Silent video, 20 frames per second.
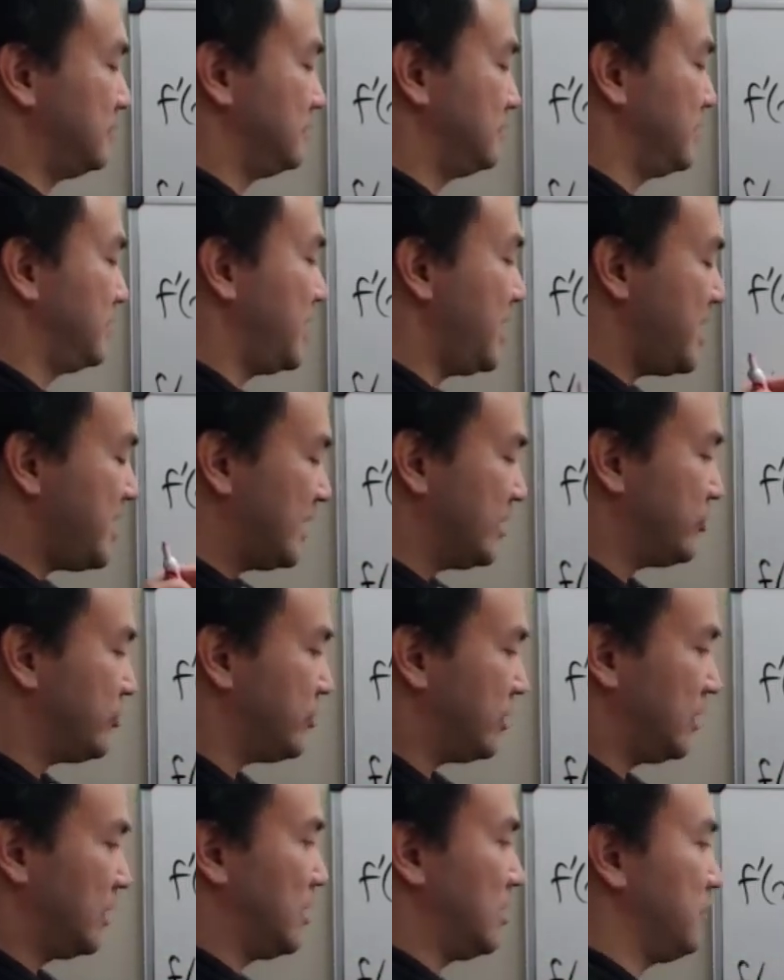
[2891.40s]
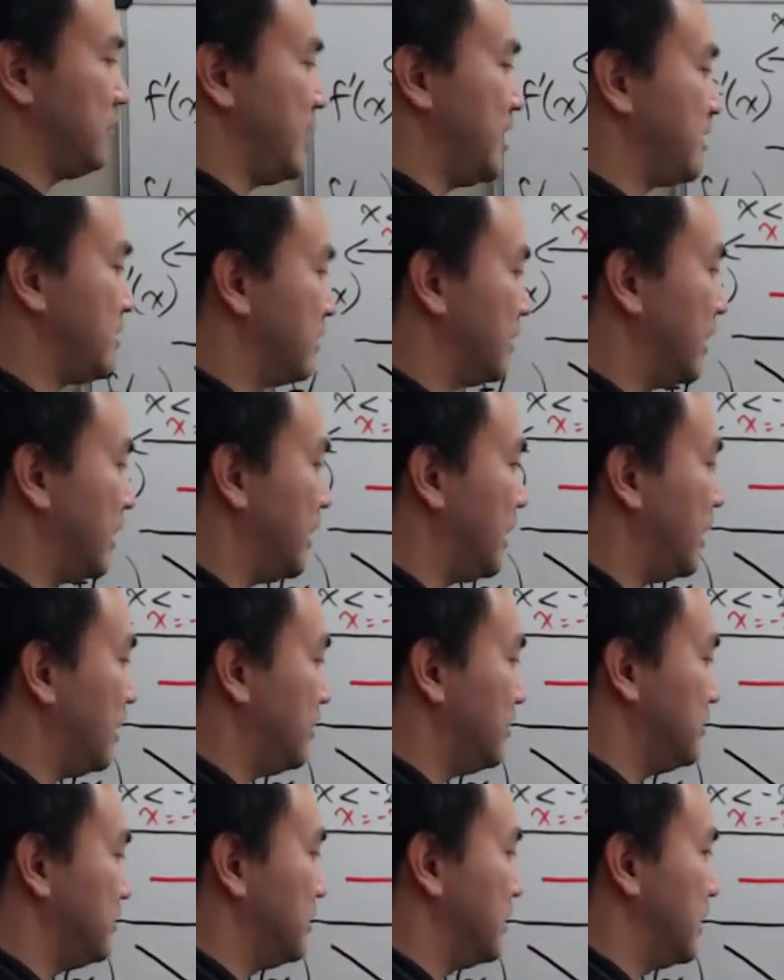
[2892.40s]
hitting to a low and
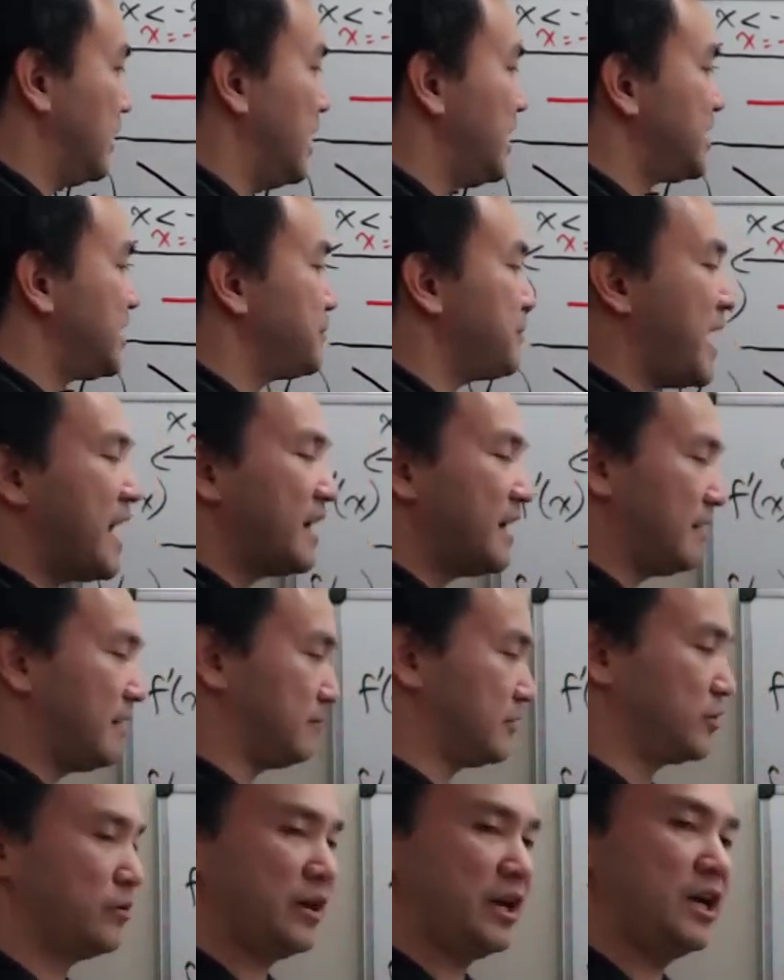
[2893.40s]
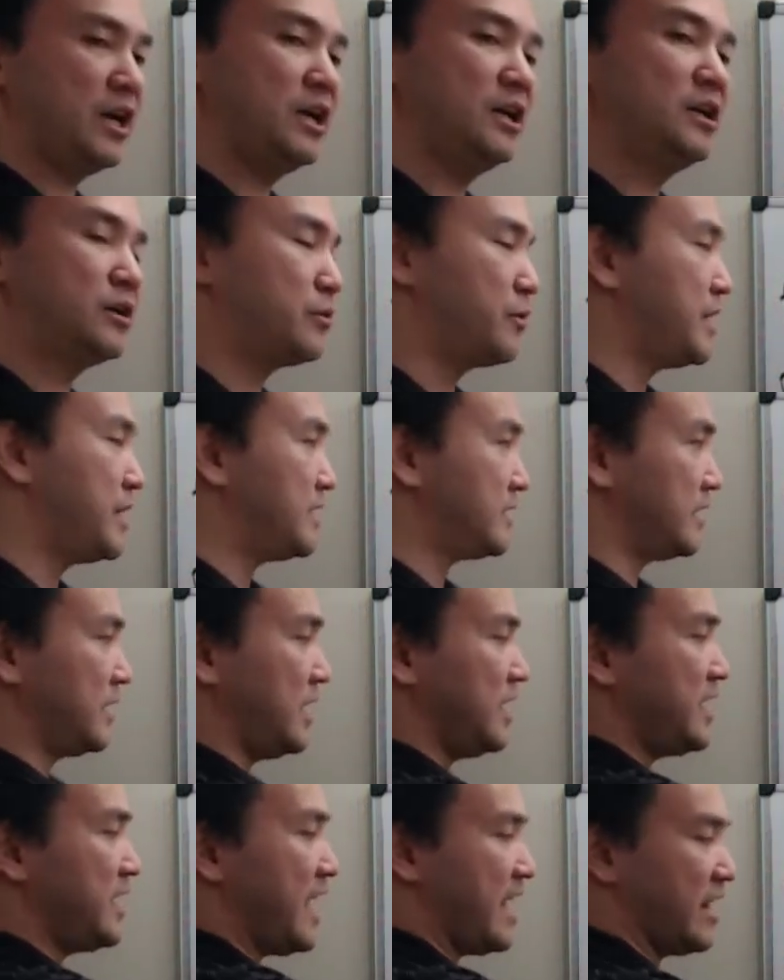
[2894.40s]
hits back up, so increasing
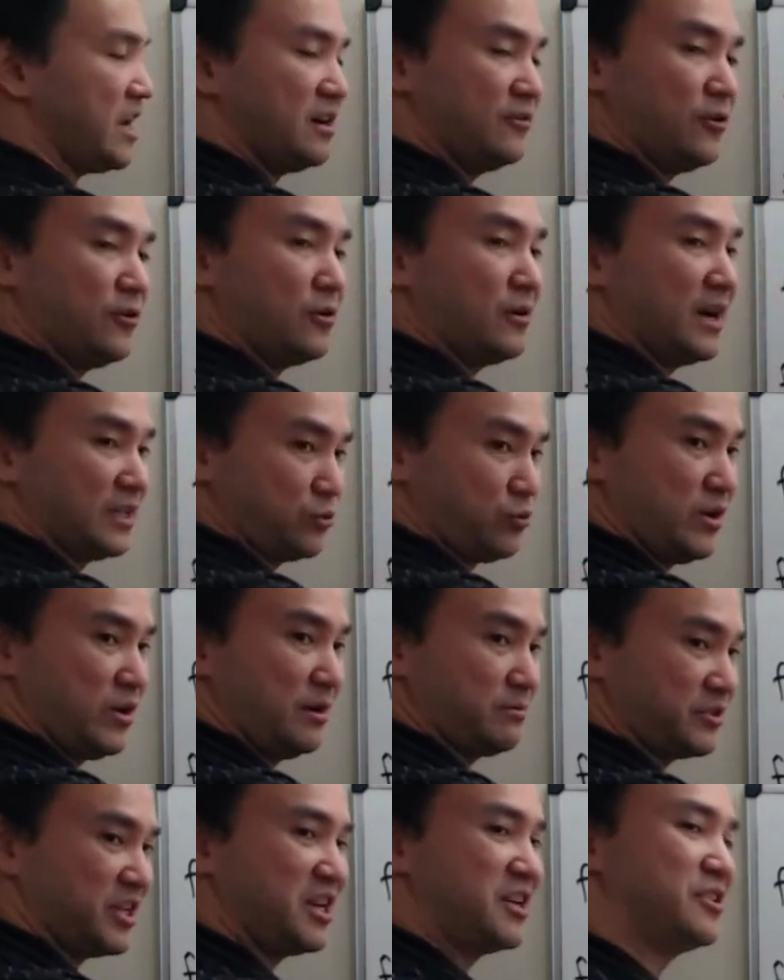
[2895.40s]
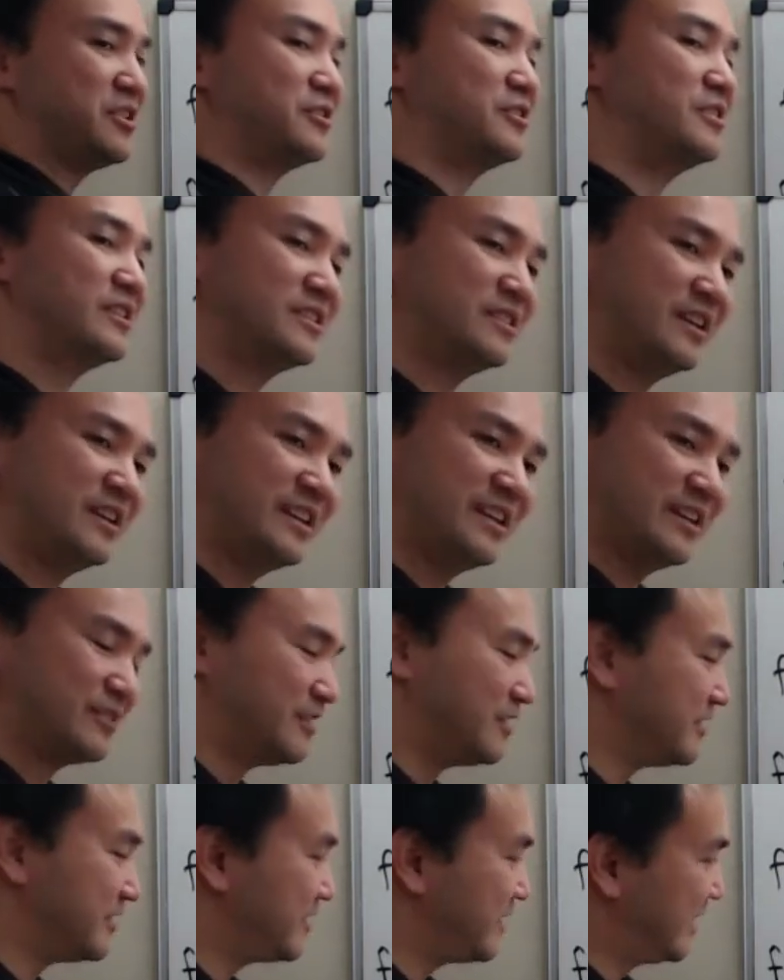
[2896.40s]
in that interval as we have seen earlier in the
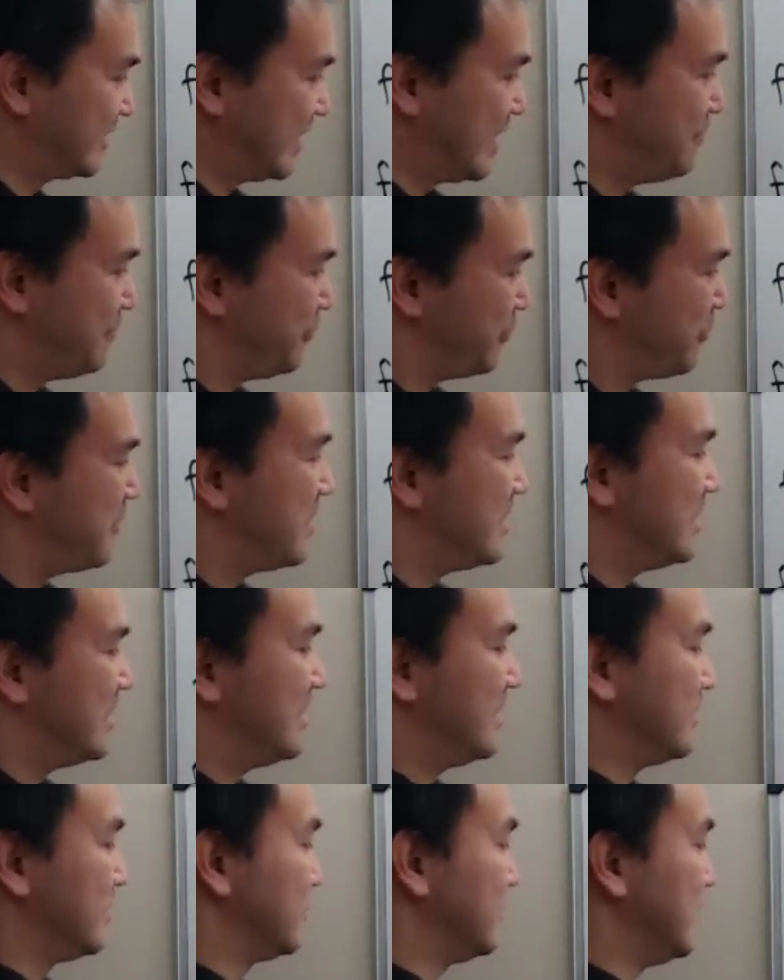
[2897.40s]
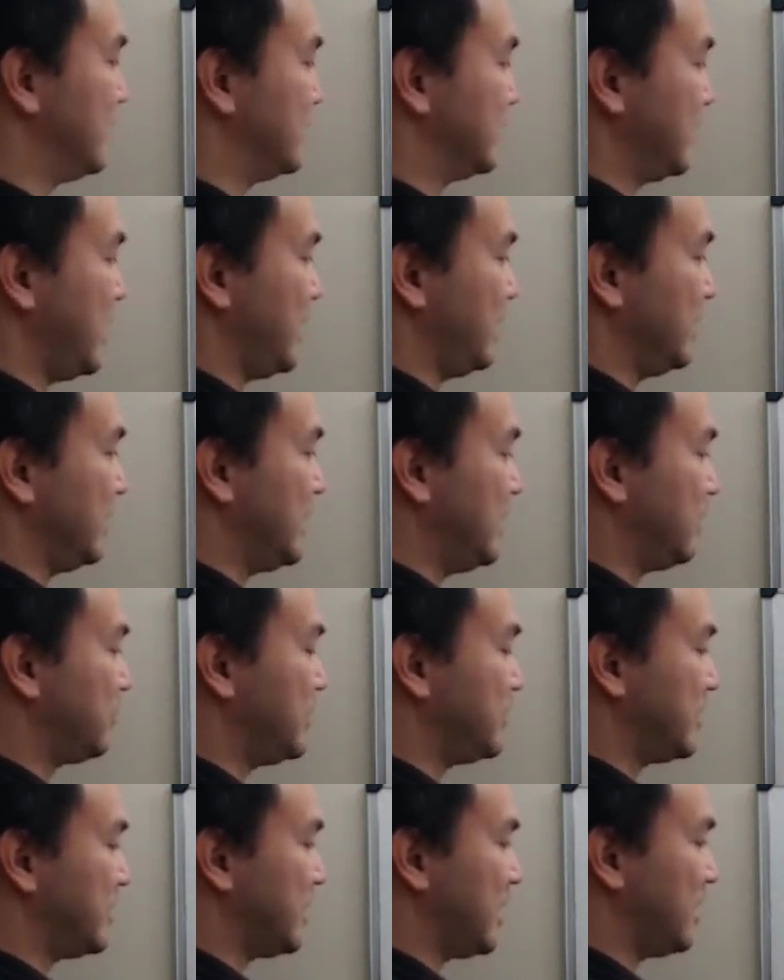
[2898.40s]
earlier example. So there's a
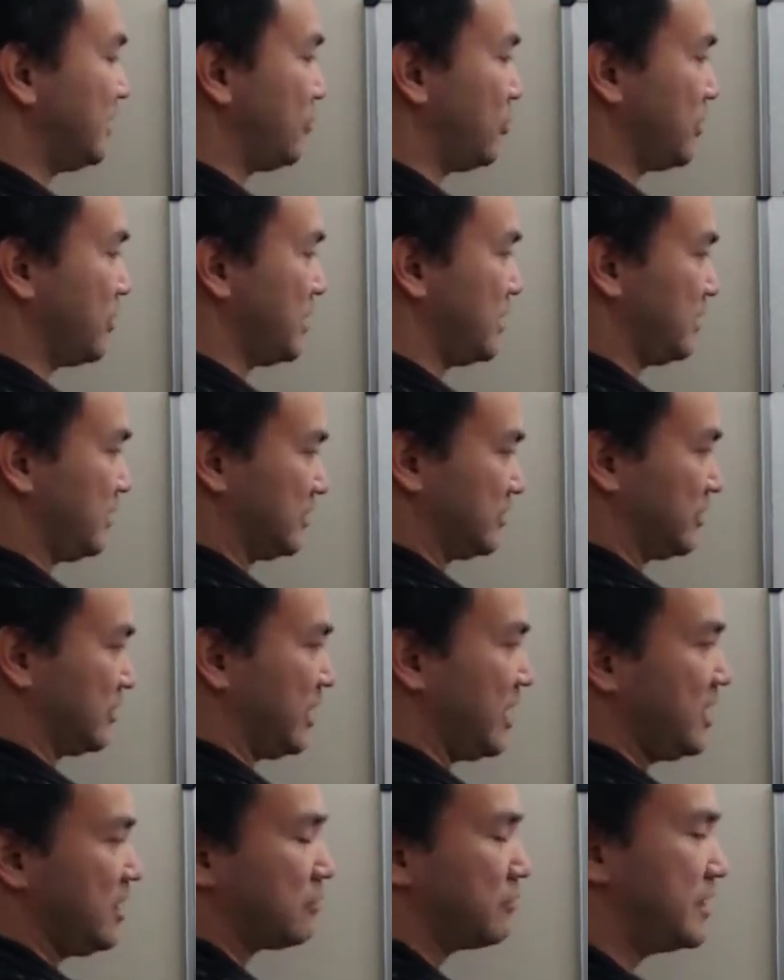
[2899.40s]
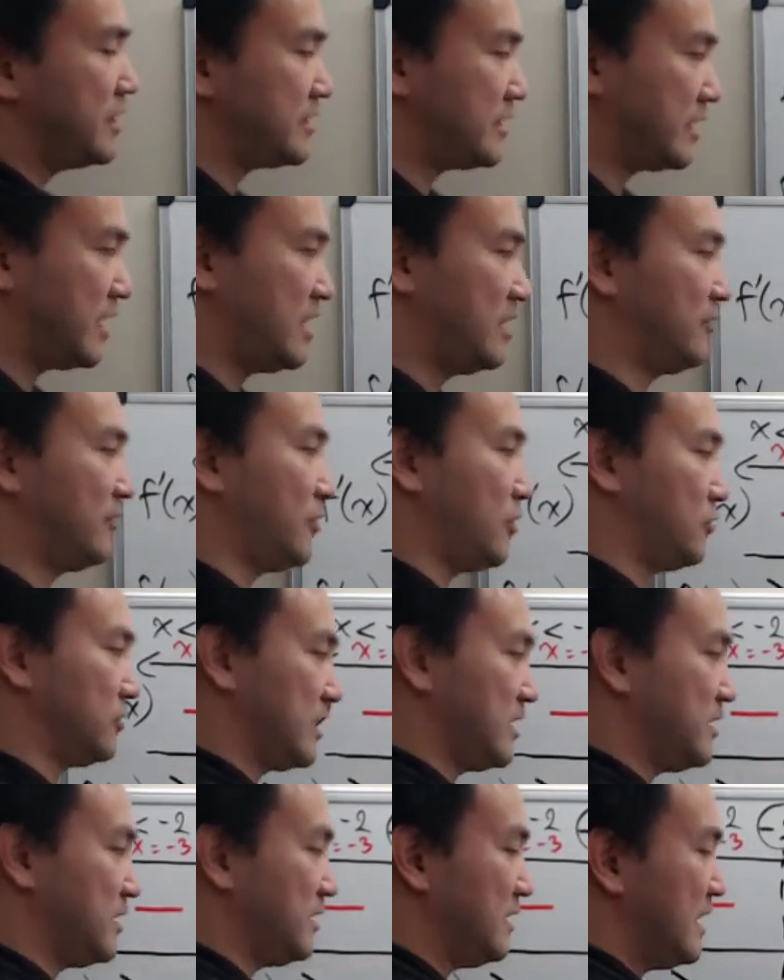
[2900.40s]
decreasing interval here, there's an increasing interval
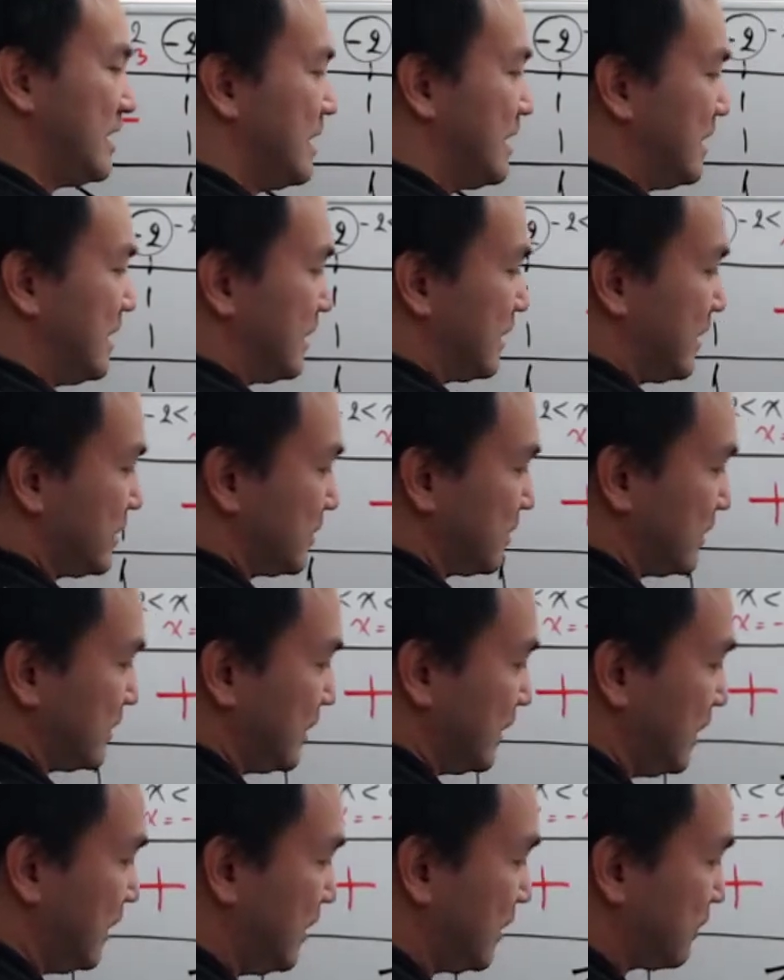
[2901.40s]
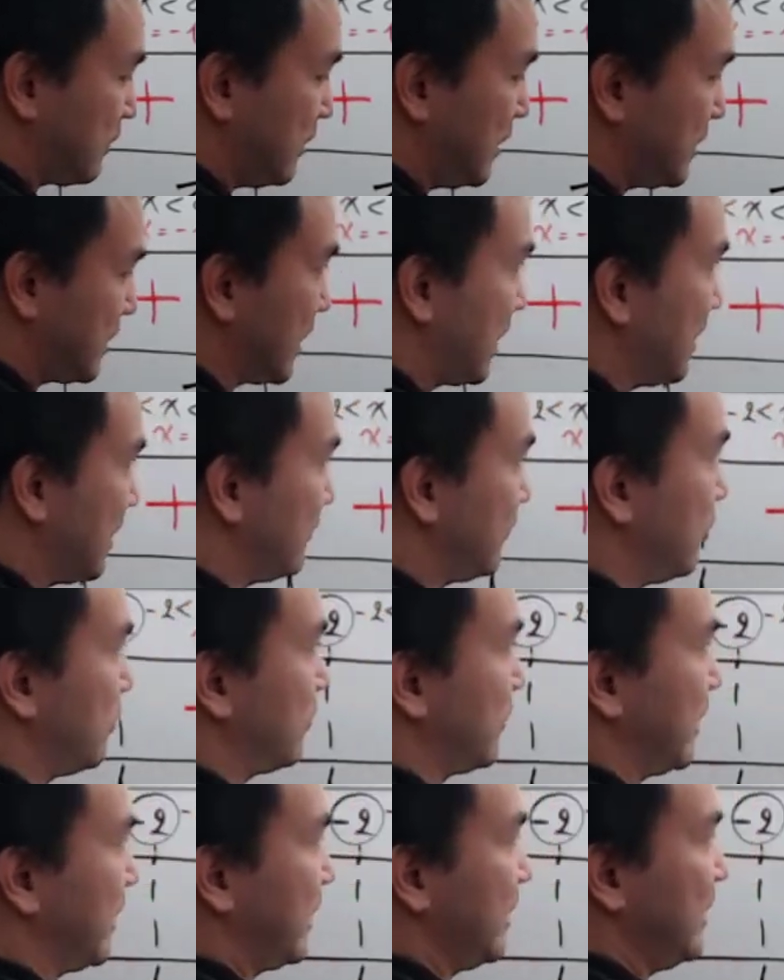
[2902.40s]
there, there's a decreasing
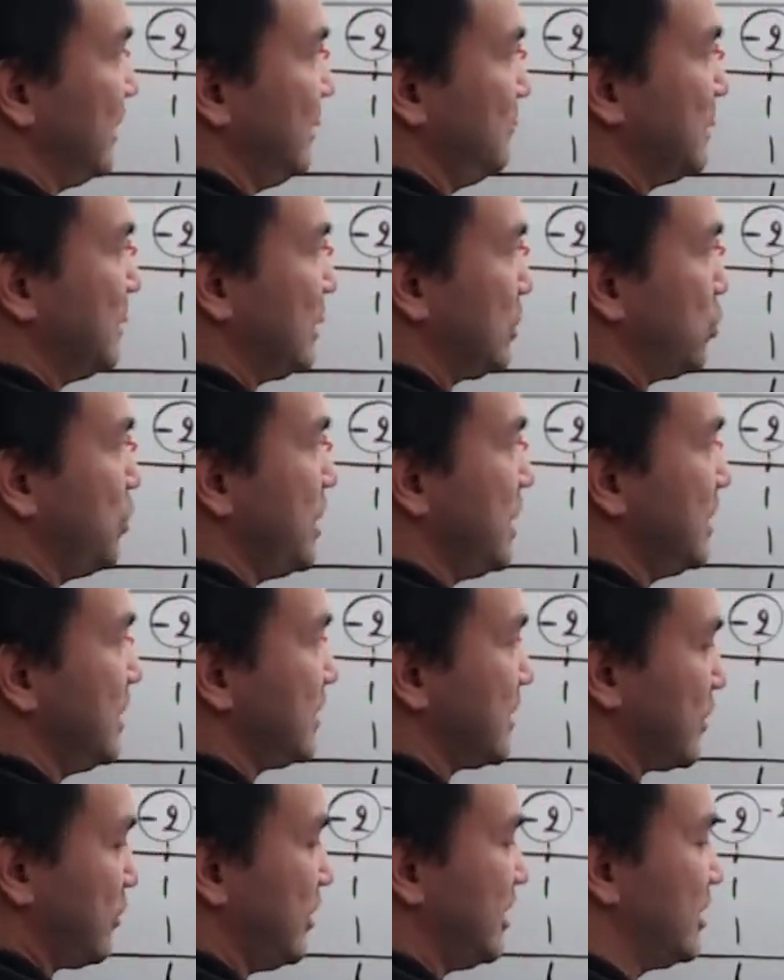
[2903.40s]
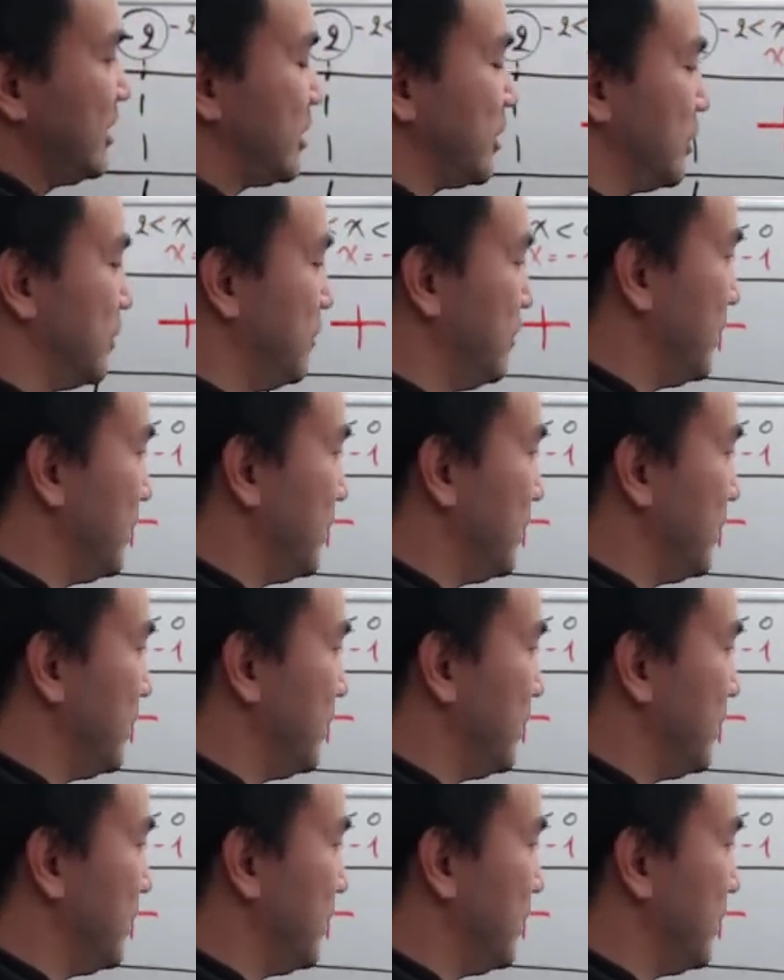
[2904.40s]
interval right here between 0 and 2,